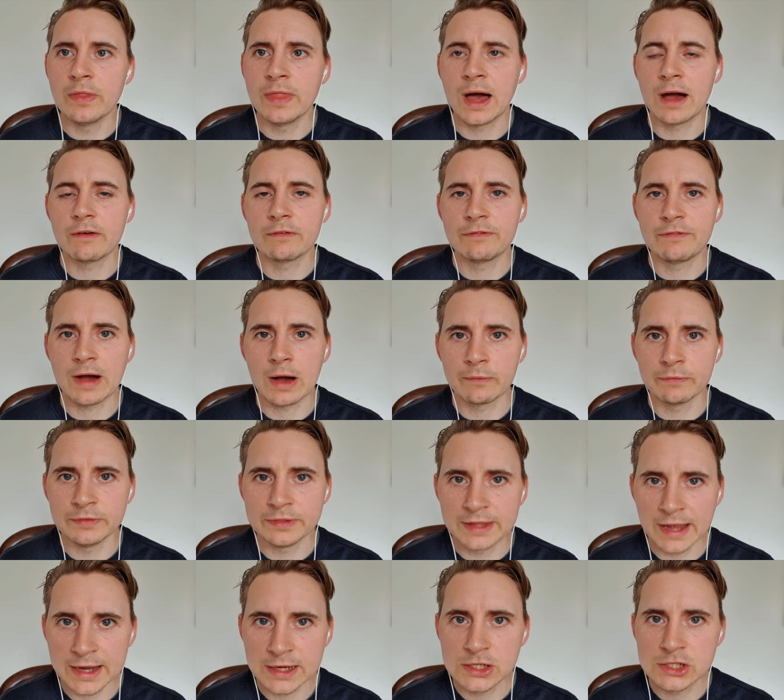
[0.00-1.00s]
that
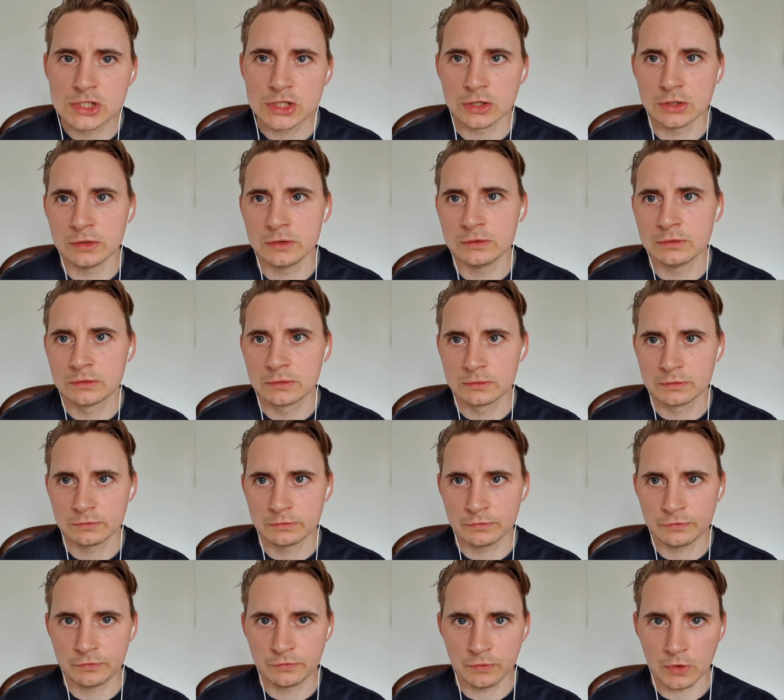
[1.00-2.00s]
foundation
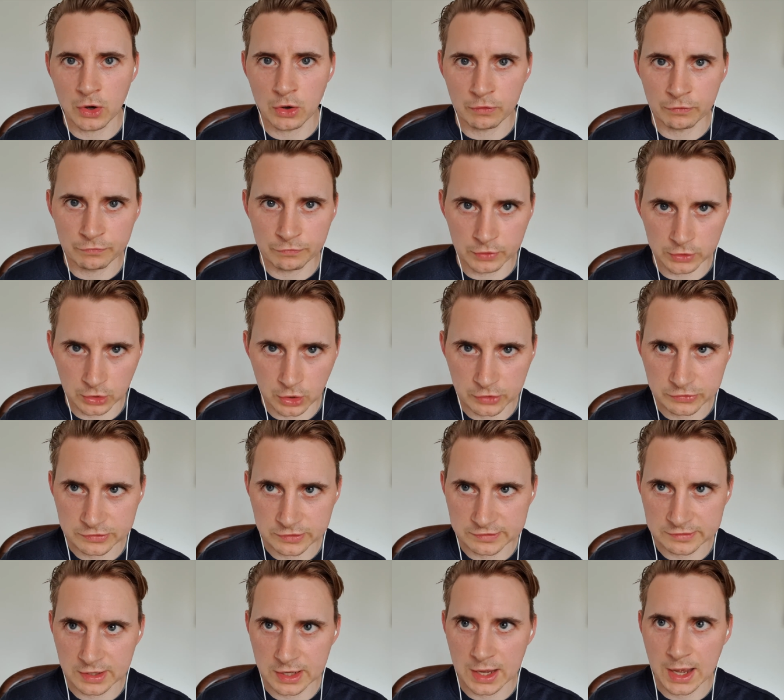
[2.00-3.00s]
of
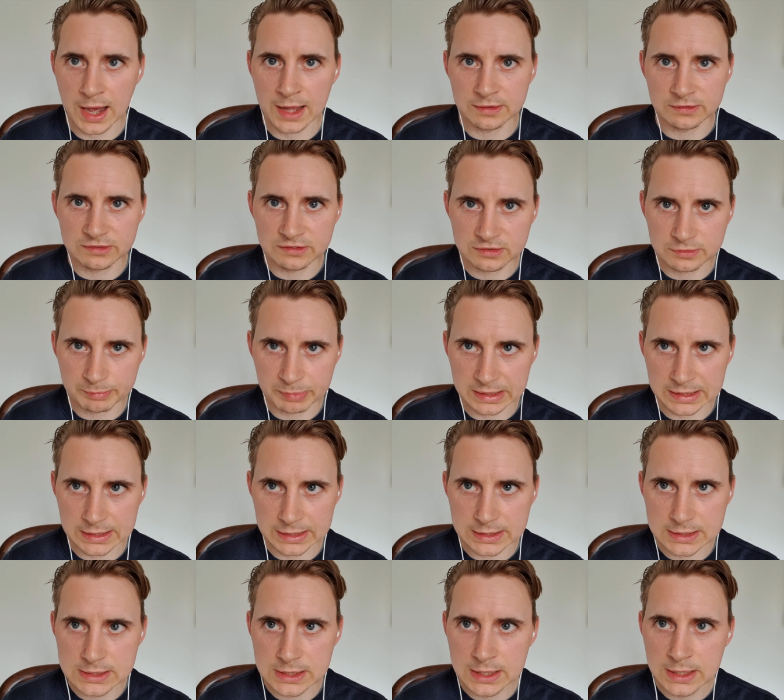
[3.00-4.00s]
velocity and
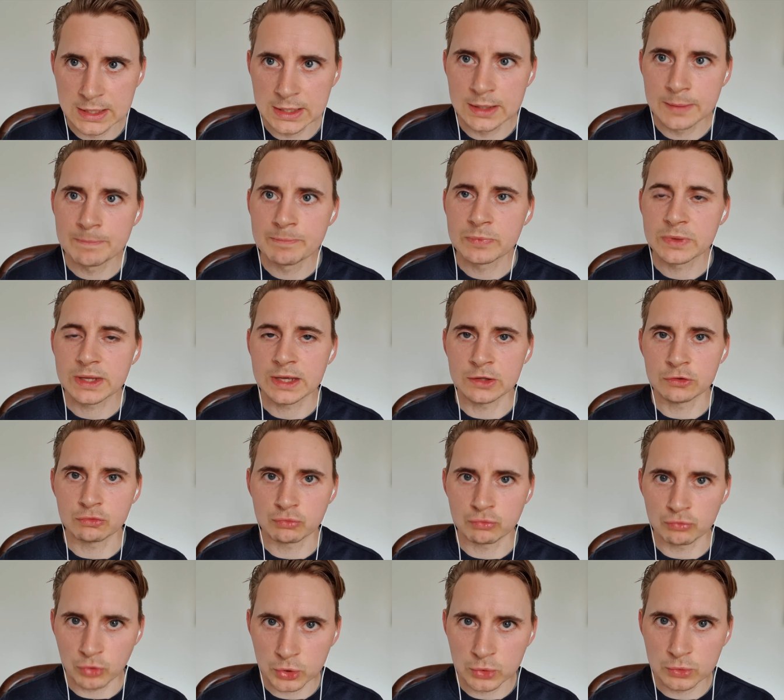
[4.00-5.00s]
speed is
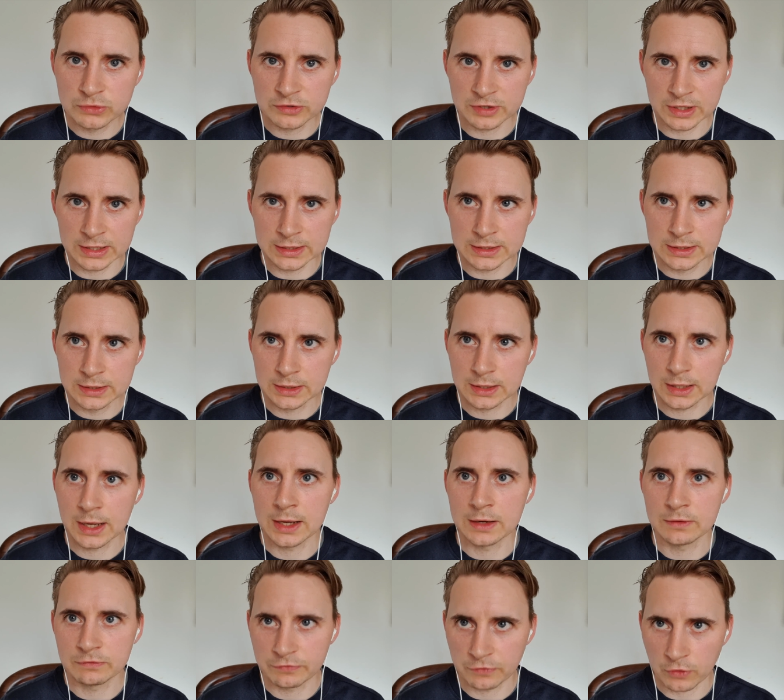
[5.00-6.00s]
rooted
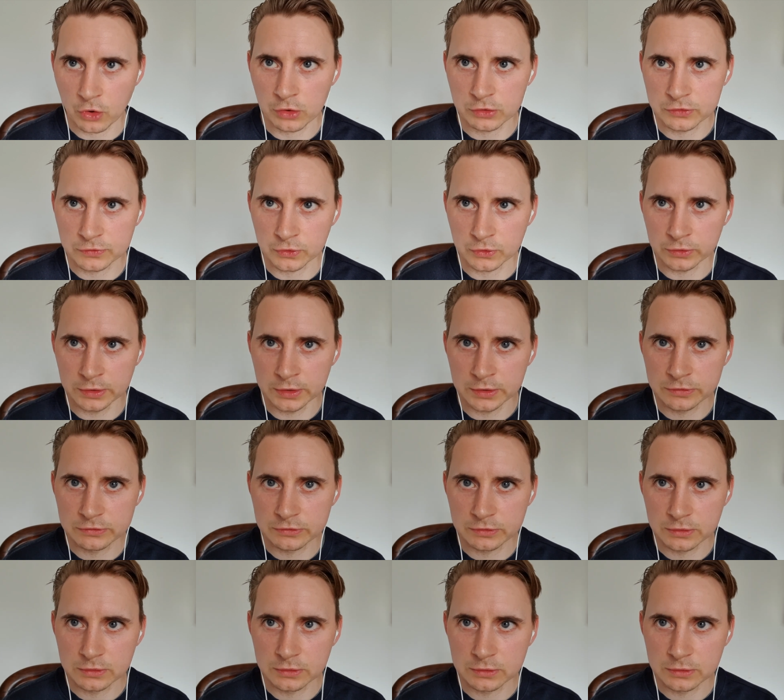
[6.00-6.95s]
in forcefulness.